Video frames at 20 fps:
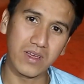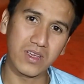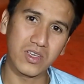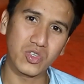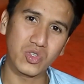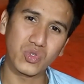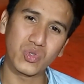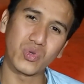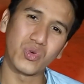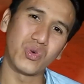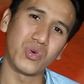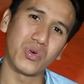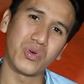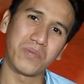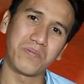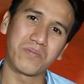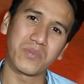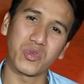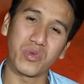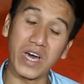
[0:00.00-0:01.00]

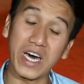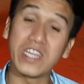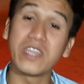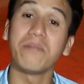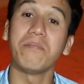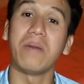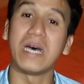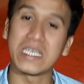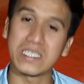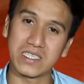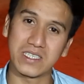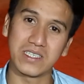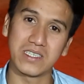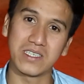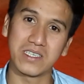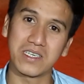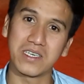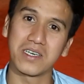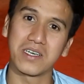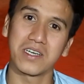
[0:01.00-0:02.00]
so you are the best
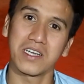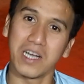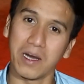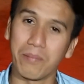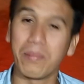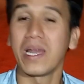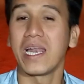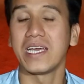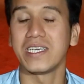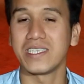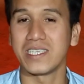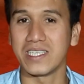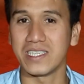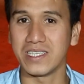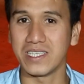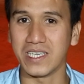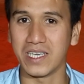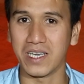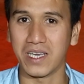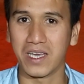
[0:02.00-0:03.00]
couple, I shall
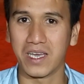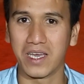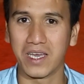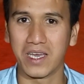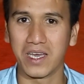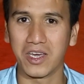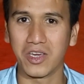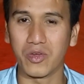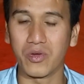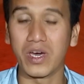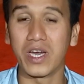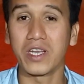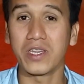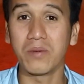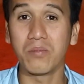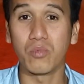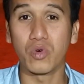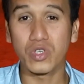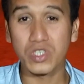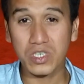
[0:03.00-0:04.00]
say. You are the
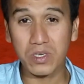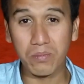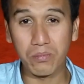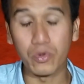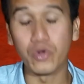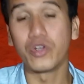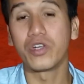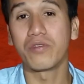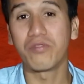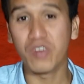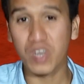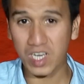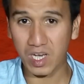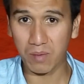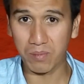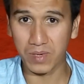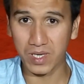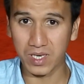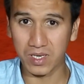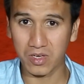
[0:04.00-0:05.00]
most beautiful
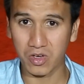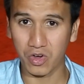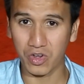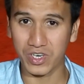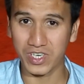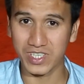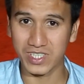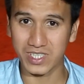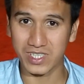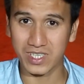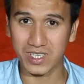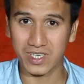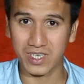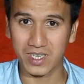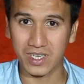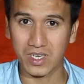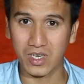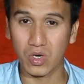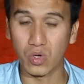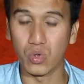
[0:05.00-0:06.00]
couple on earth
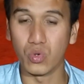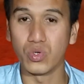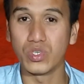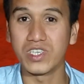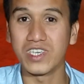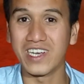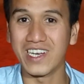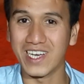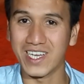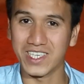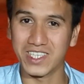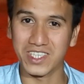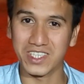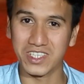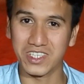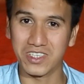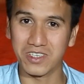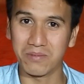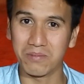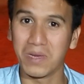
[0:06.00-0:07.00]
whose
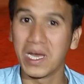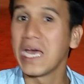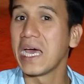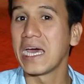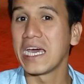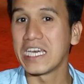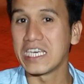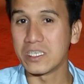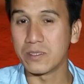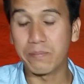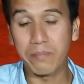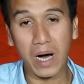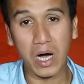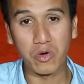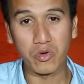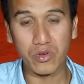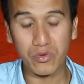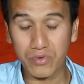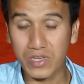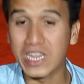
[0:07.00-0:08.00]
relationship is
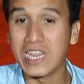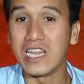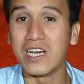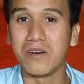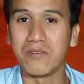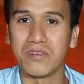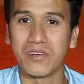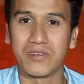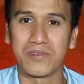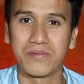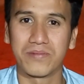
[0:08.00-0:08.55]
bound with love.